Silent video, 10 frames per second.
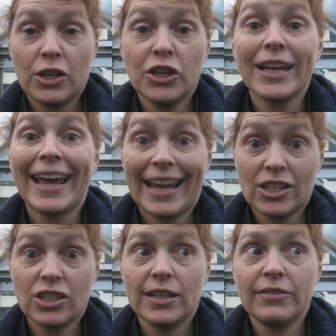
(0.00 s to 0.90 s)
you can
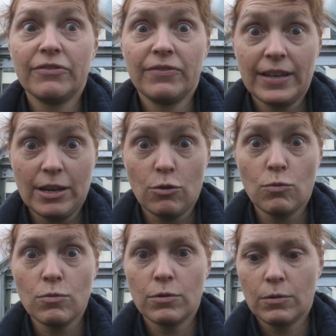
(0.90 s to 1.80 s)
actually
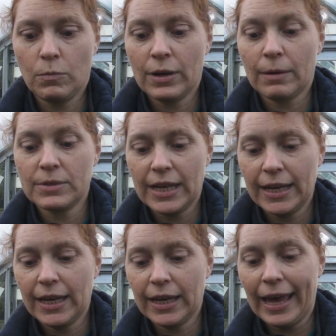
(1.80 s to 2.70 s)
feel when I'm
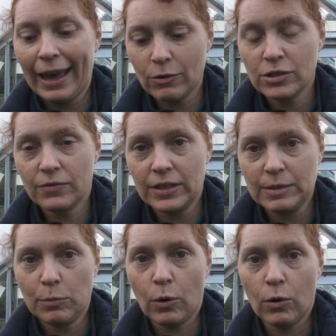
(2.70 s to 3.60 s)
taking it out of its
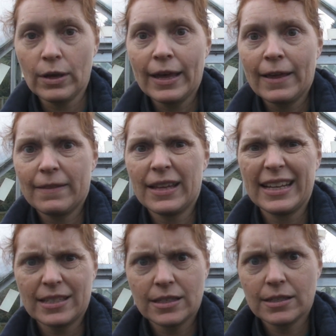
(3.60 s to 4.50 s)
pot that
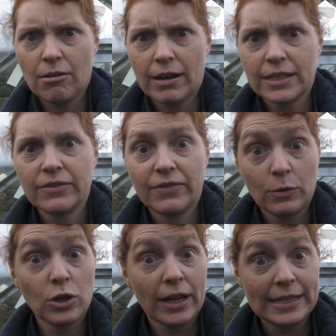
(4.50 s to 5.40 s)
it's starting to feel
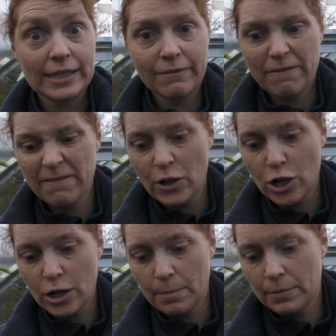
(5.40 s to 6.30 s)
nice and
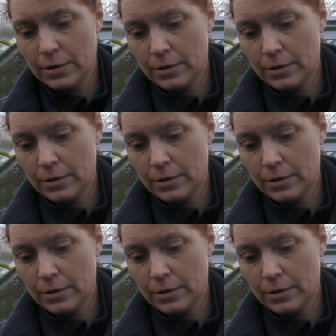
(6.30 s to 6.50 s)
firm.